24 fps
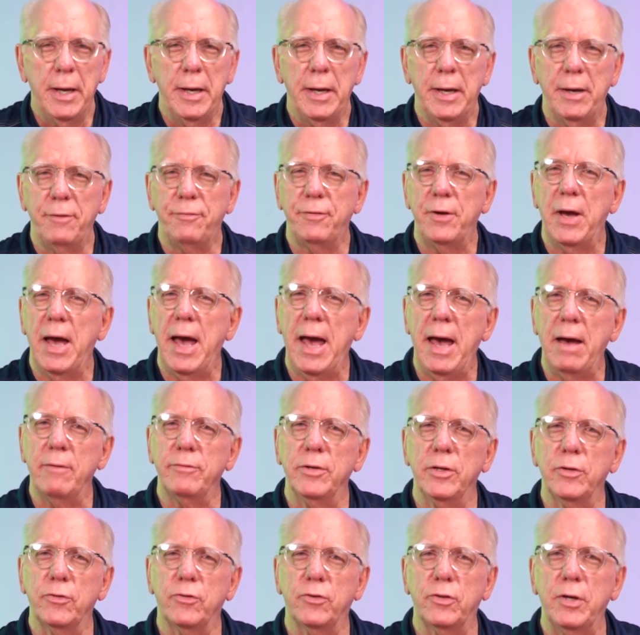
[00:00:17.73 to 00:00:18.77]
If you
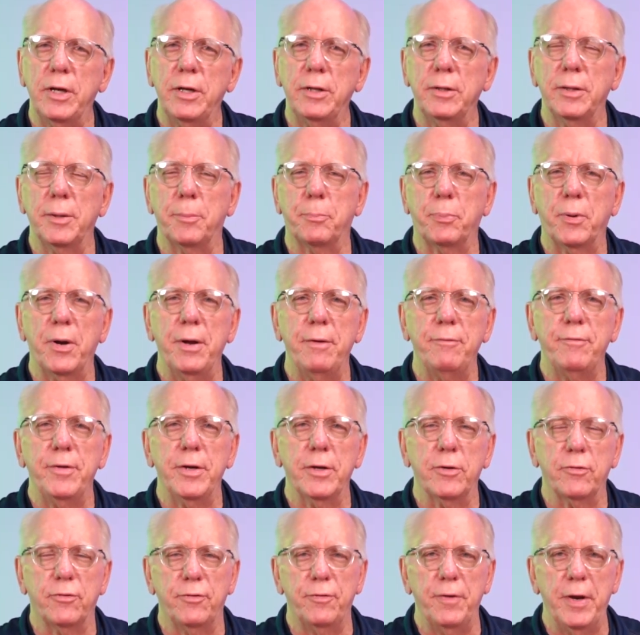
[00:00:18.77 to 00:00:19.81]
haven't seen the
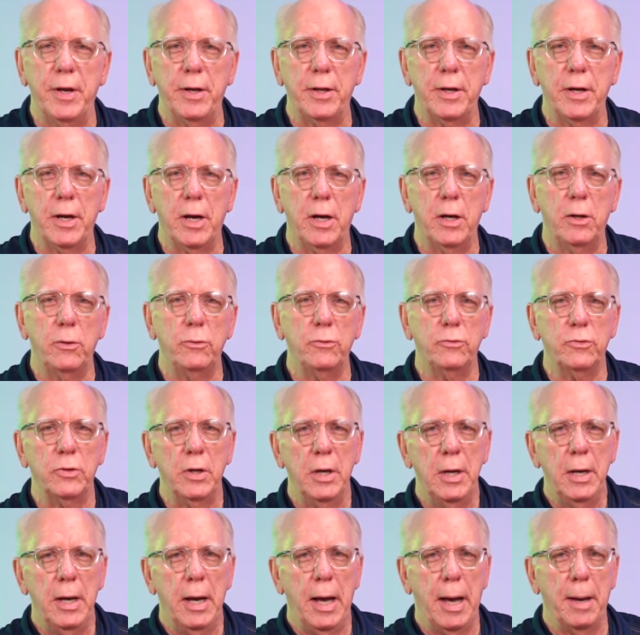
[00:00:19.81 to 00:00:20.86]
previous videos,
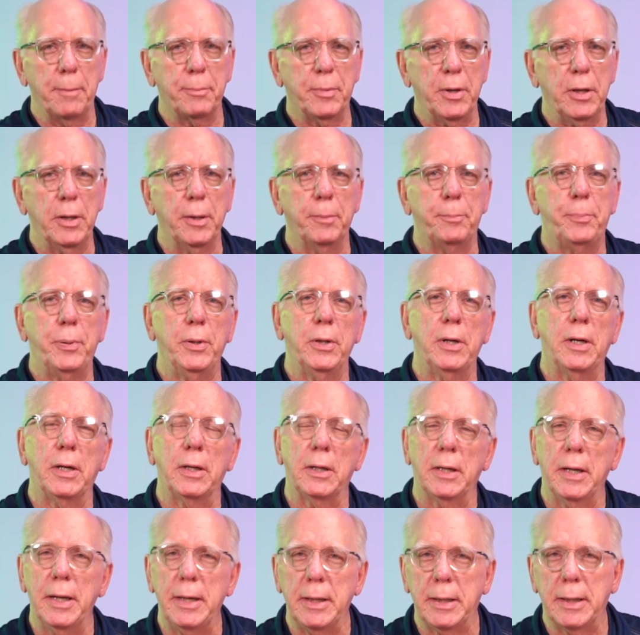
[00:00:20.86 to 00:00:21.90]
I'm going to put a
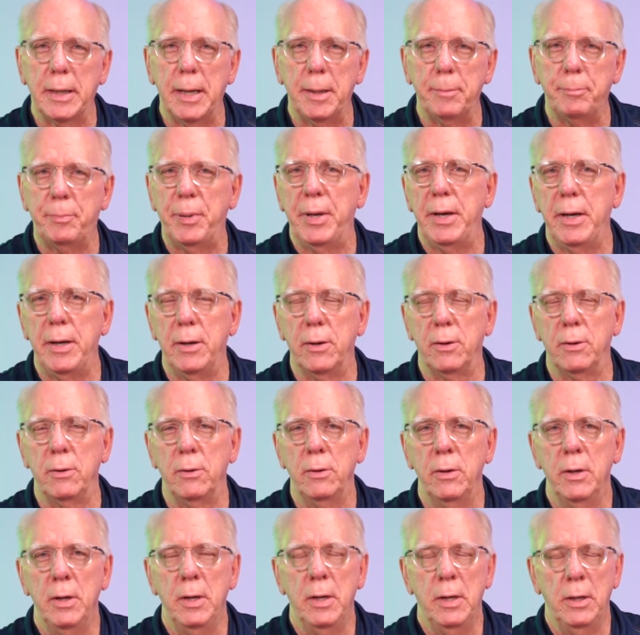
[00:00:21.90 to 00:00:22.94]
link up
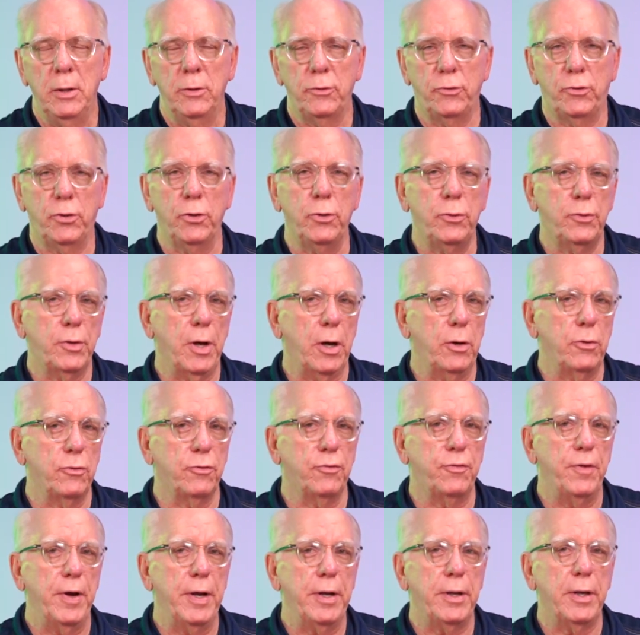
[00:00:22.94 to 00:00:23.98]
here to those
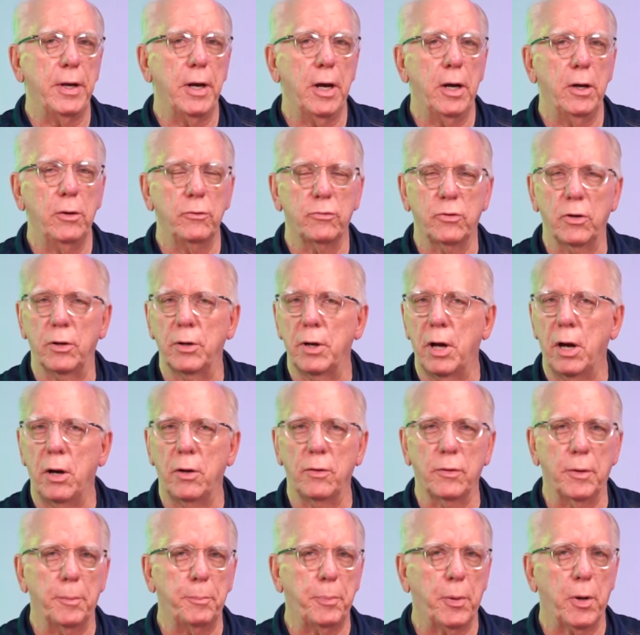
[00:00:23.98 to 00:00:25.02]
videos on all
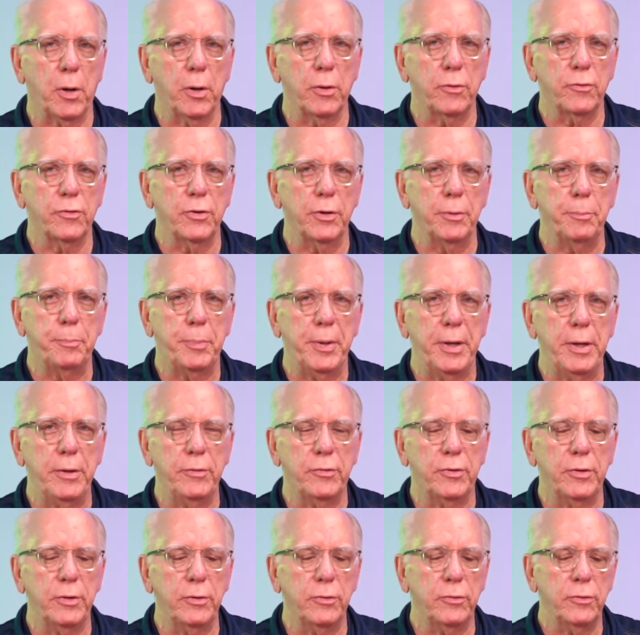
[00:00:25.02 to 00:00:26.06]
the parts and
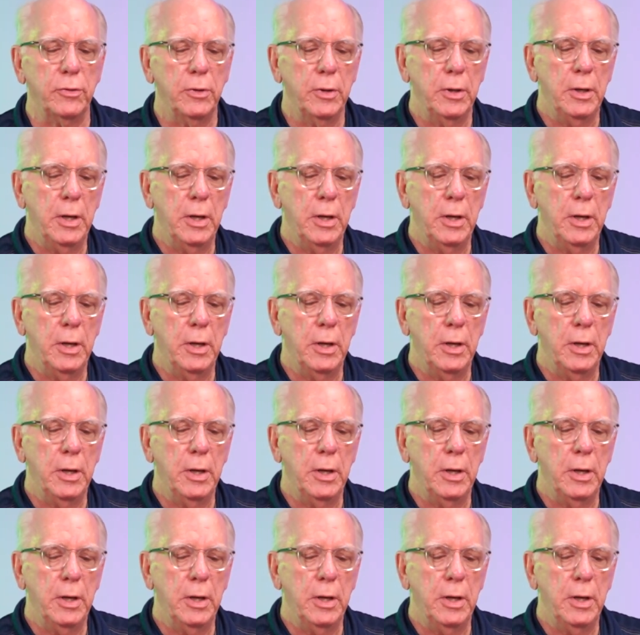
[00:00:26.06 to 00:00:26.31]
pieces